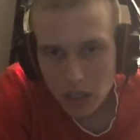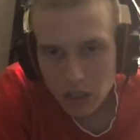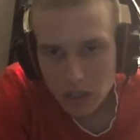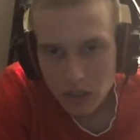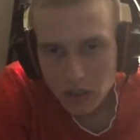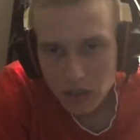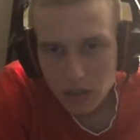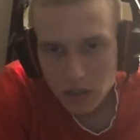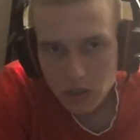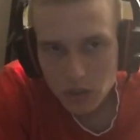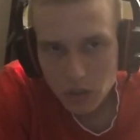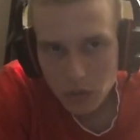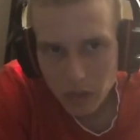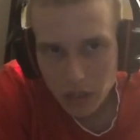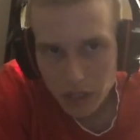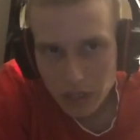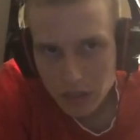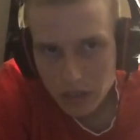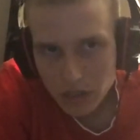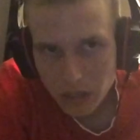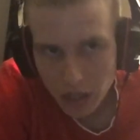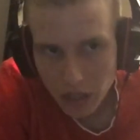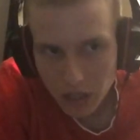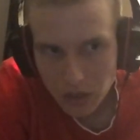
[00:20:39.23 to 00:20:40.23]
So the Red
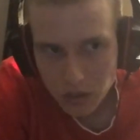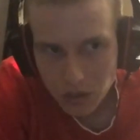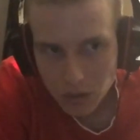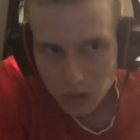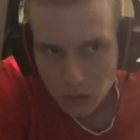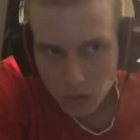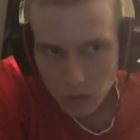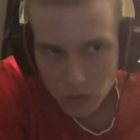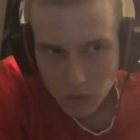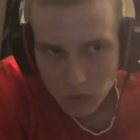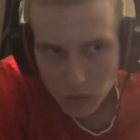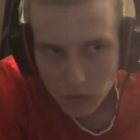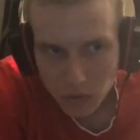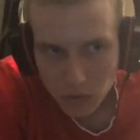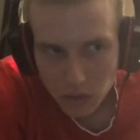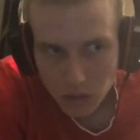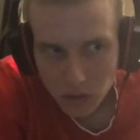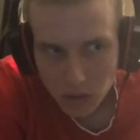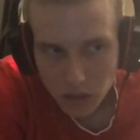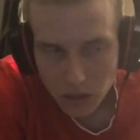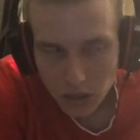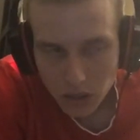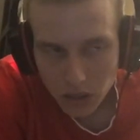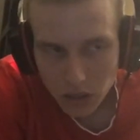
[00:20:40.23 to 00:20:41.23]
Sox are.
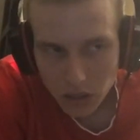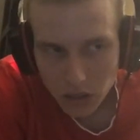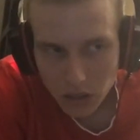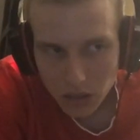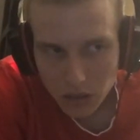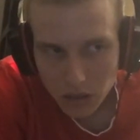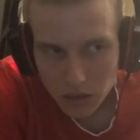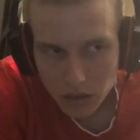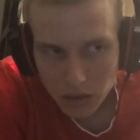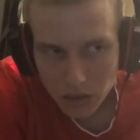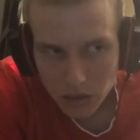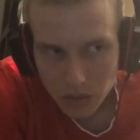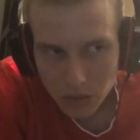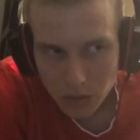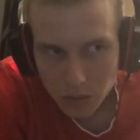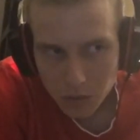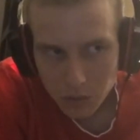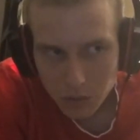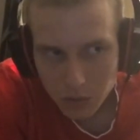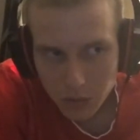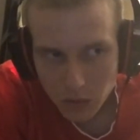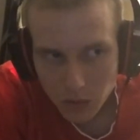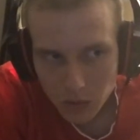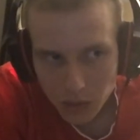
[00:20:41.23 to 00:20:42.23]
So
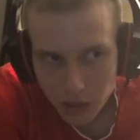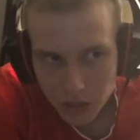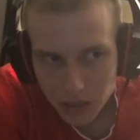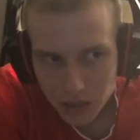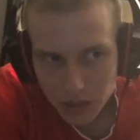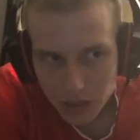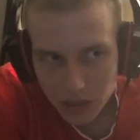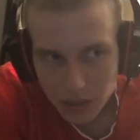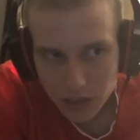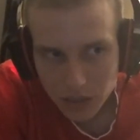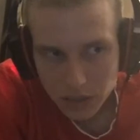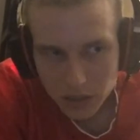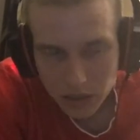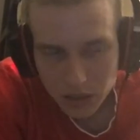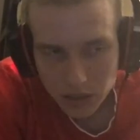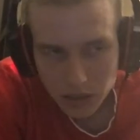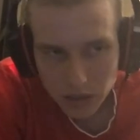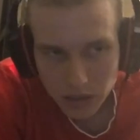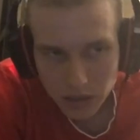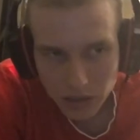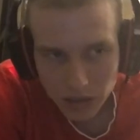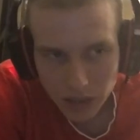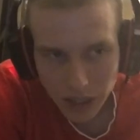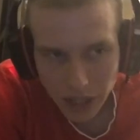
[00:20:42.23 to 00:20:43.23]
the question is,
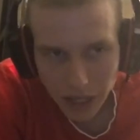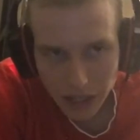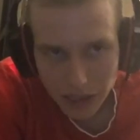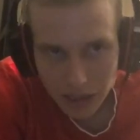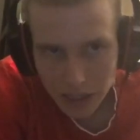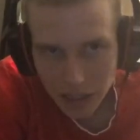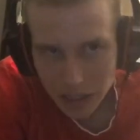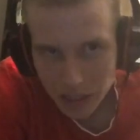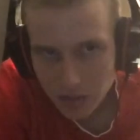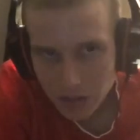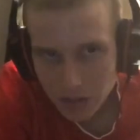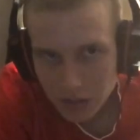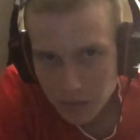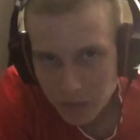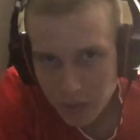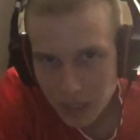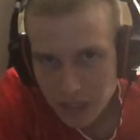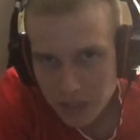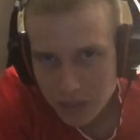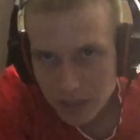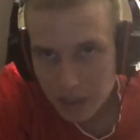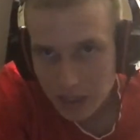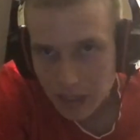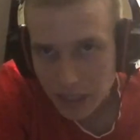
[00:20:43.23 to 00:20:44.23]
I think this makes
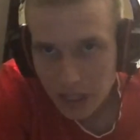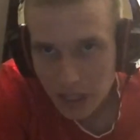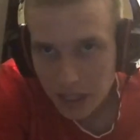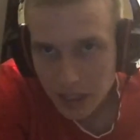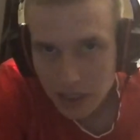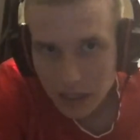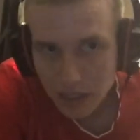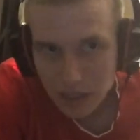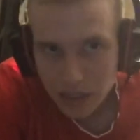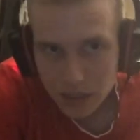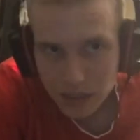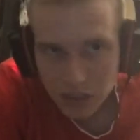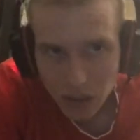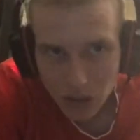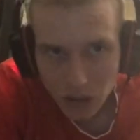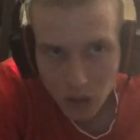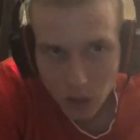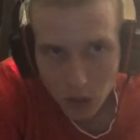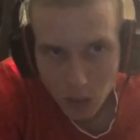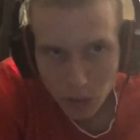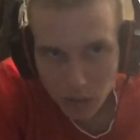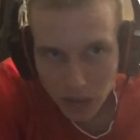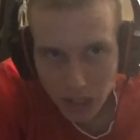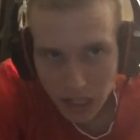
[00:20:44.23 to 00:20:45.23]
the Yankees
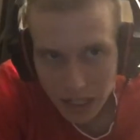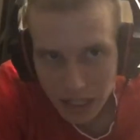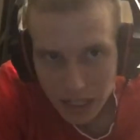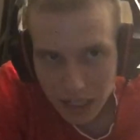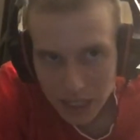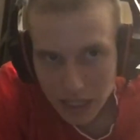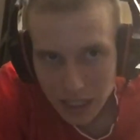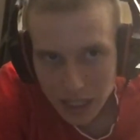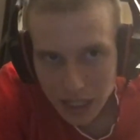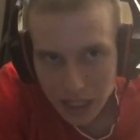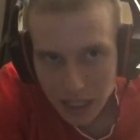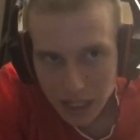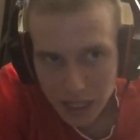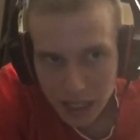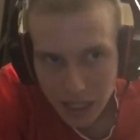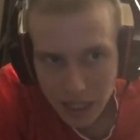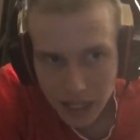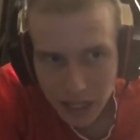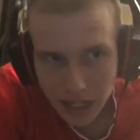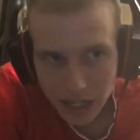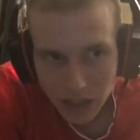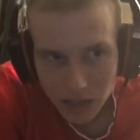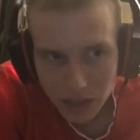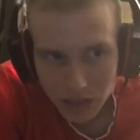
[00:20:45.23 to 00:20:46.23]
already
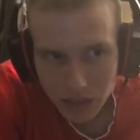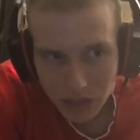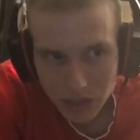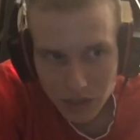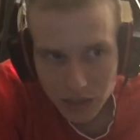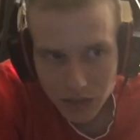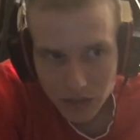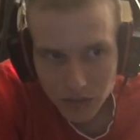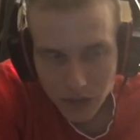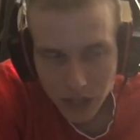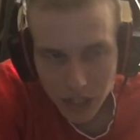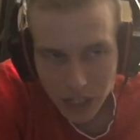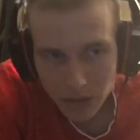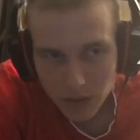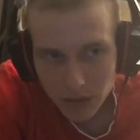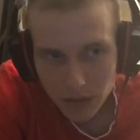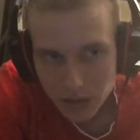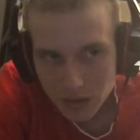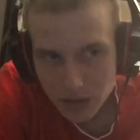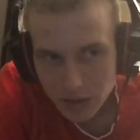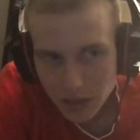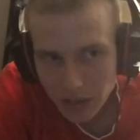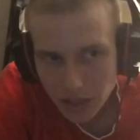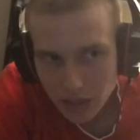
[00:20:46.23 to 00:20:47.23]
AL East favorites,
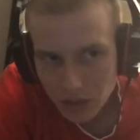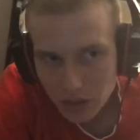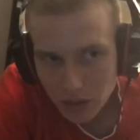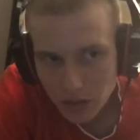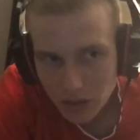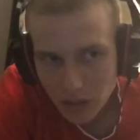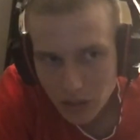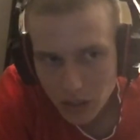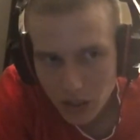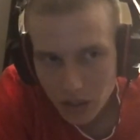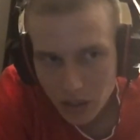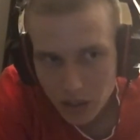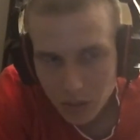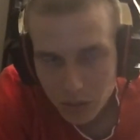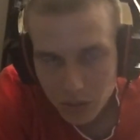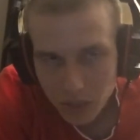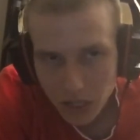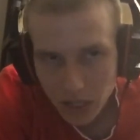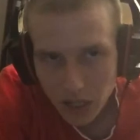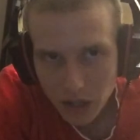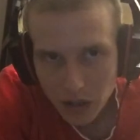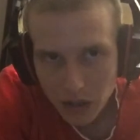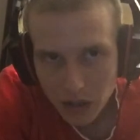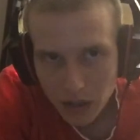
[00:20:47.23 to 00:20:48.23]
and then you talk
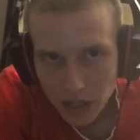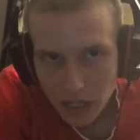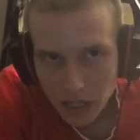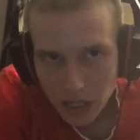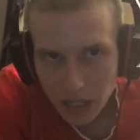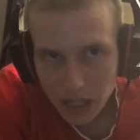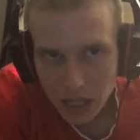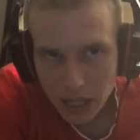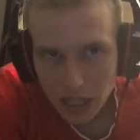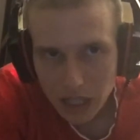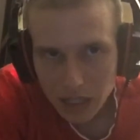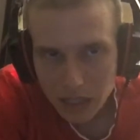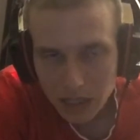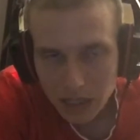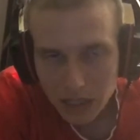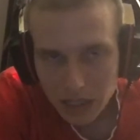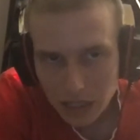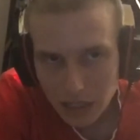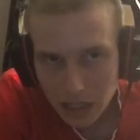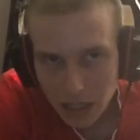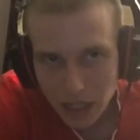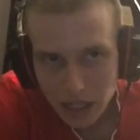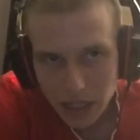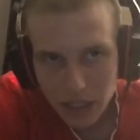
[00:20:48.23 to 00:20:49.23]
about the
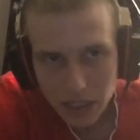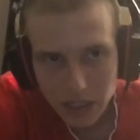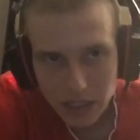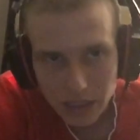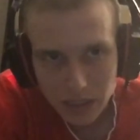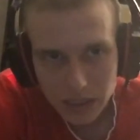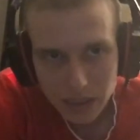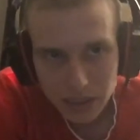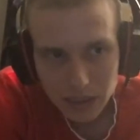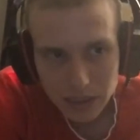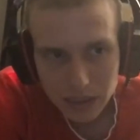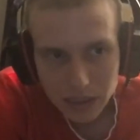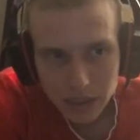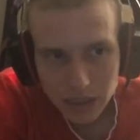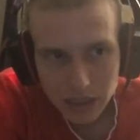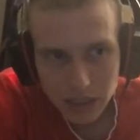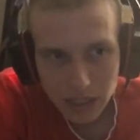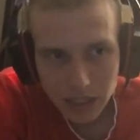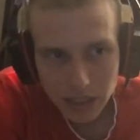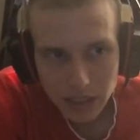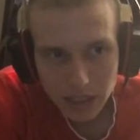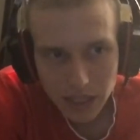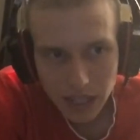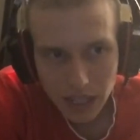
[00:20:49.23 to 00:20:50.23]
Yankees
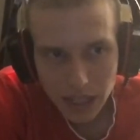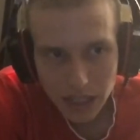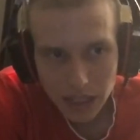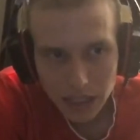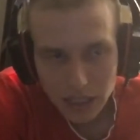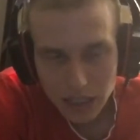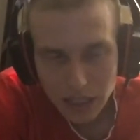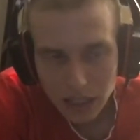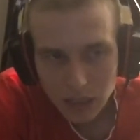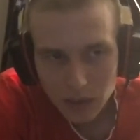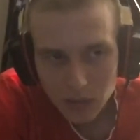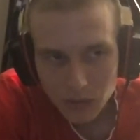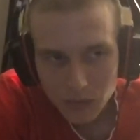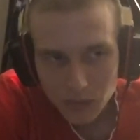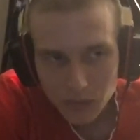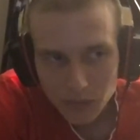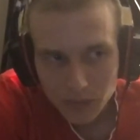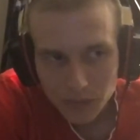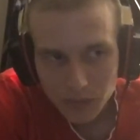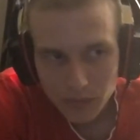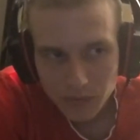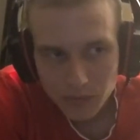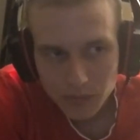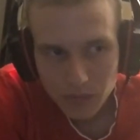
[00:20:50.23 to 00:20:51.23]
taking
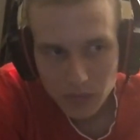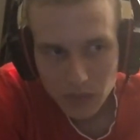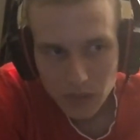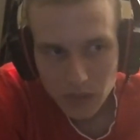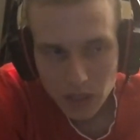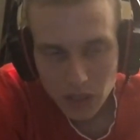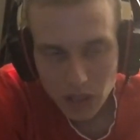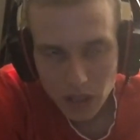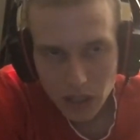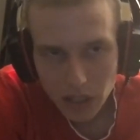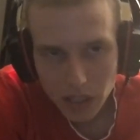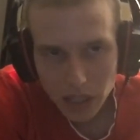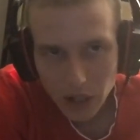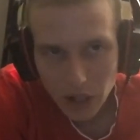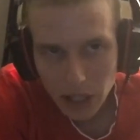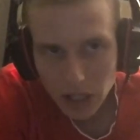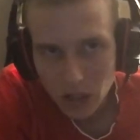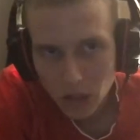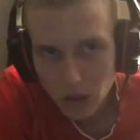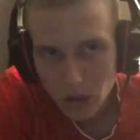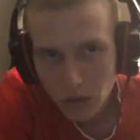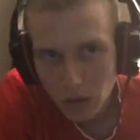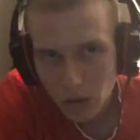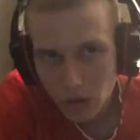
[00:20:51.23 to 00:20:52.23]
Garrett
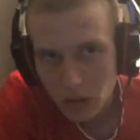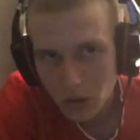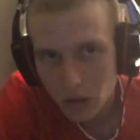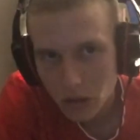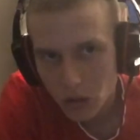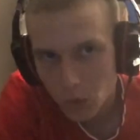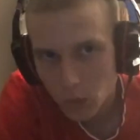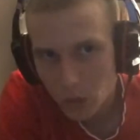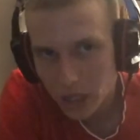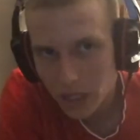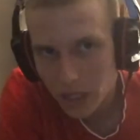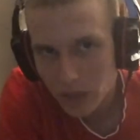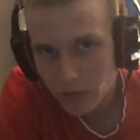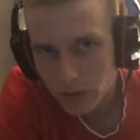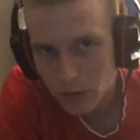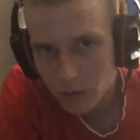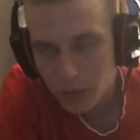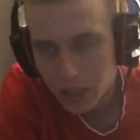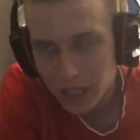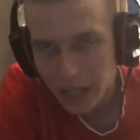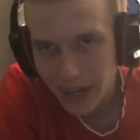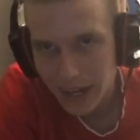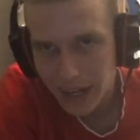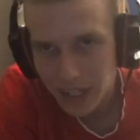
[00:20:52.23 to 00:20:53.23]
Cole away from
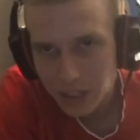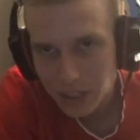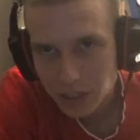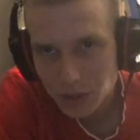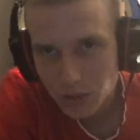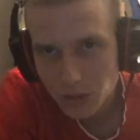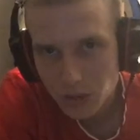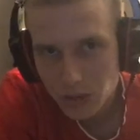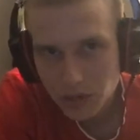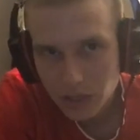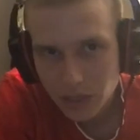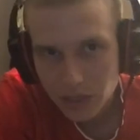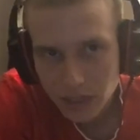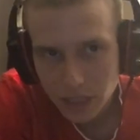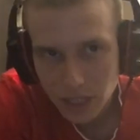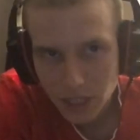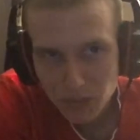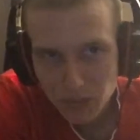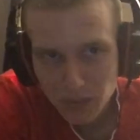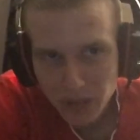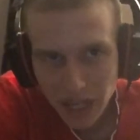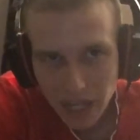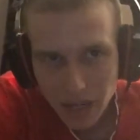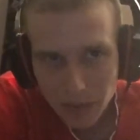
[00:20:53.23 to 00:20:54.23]
the Astros, the team
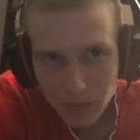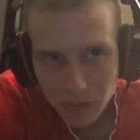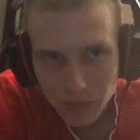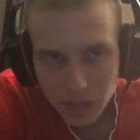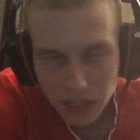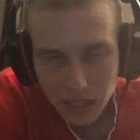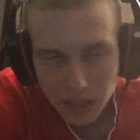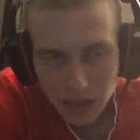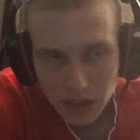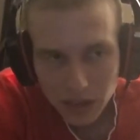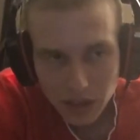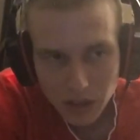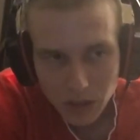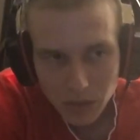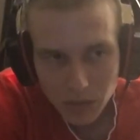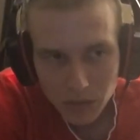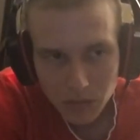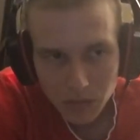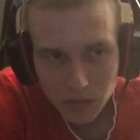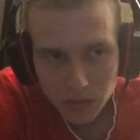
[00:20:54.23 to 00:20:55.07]
that beat them.